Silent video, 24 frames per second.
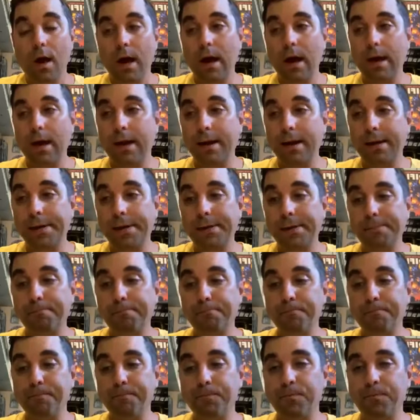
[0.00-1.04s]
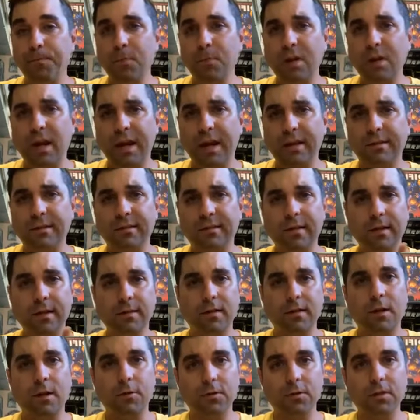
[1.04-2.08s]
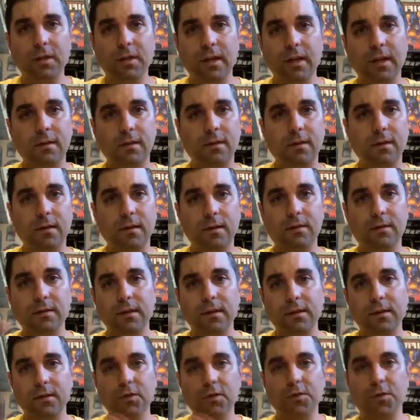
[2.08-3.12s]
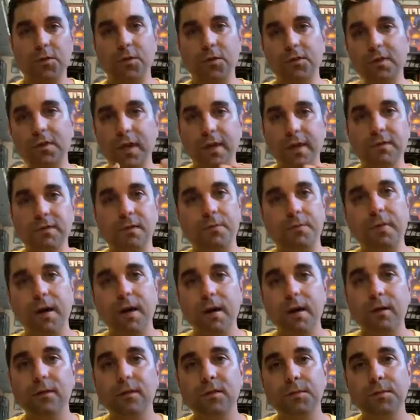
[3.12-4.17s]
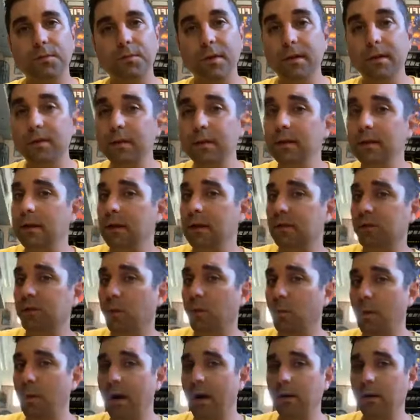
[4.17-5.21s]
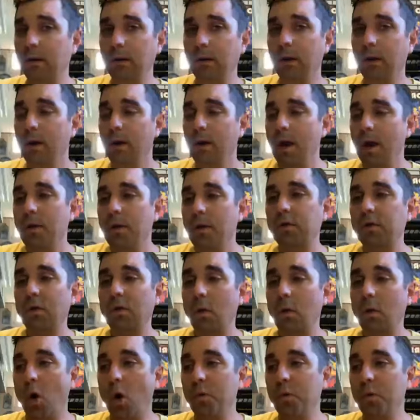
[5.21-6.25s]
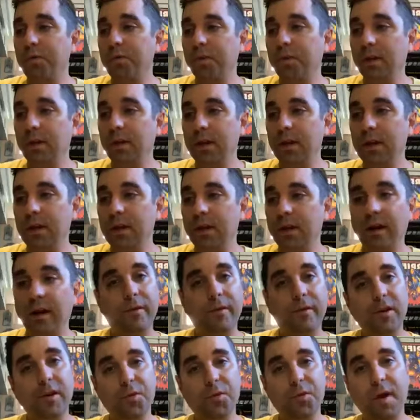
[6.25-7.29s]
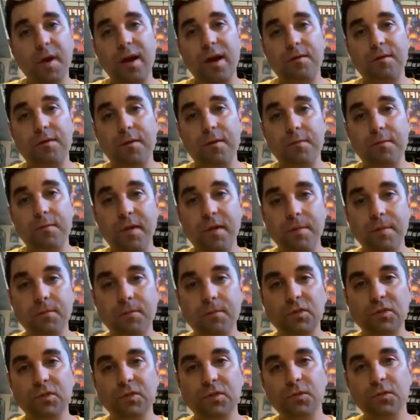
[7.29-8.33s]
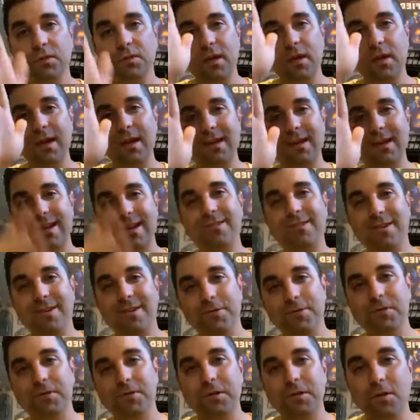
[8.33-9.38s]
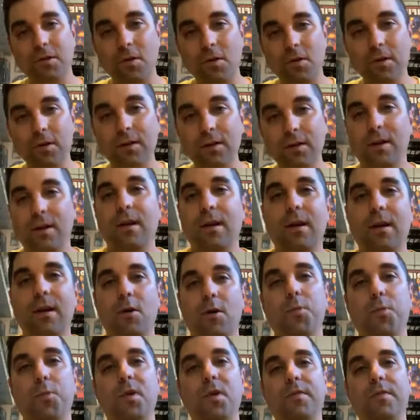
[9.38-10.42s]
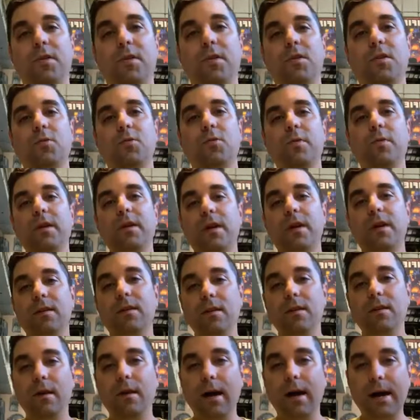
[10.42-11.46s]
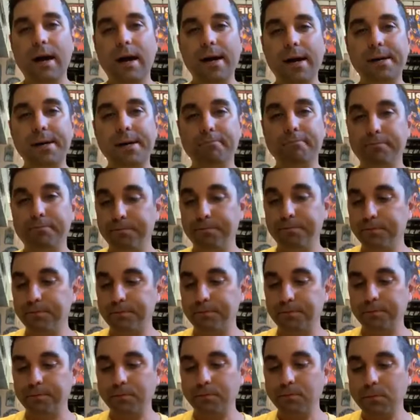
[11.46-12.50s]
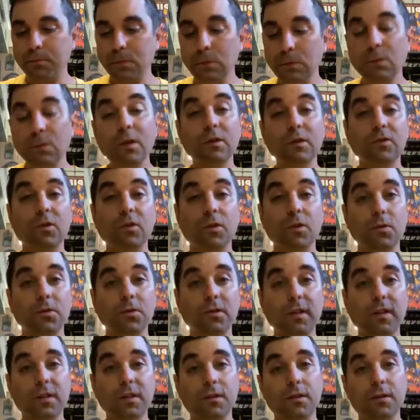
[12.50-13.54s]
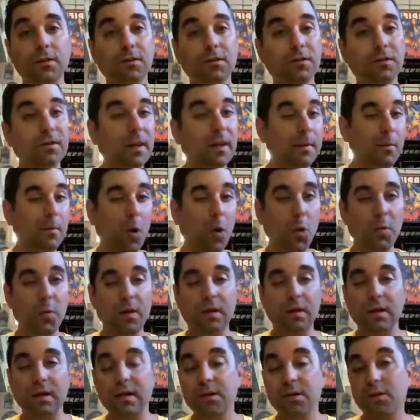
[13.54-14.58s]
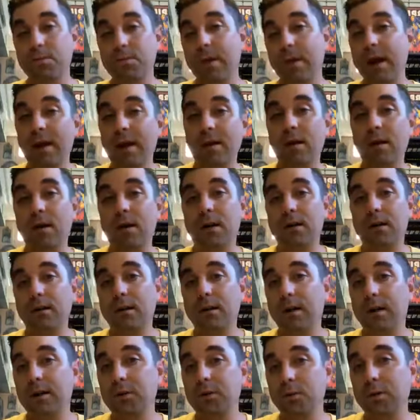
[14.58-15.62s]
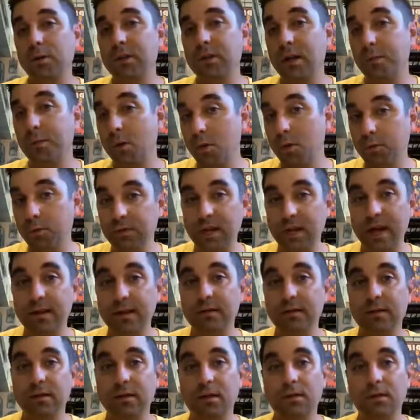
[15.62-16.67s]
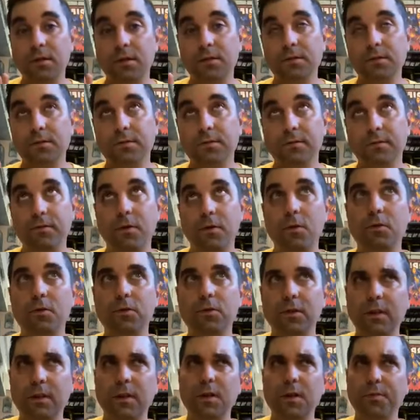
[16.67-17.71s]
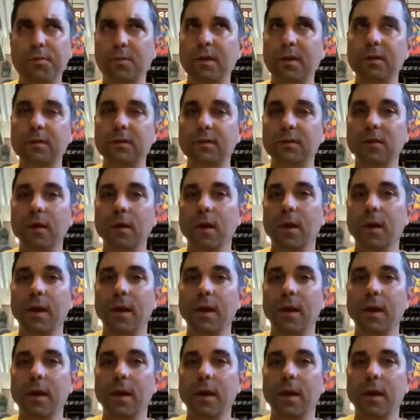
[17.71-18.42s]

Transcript: I had sent out to get the stickers for the sides of the box printed as well, so hopefully I'll hear back from them soon. Hey Kyle, how's it going? Hope you're having a good weekend. So those stickers, I'm hoping to hear back on, do a demo test of those sticker prints.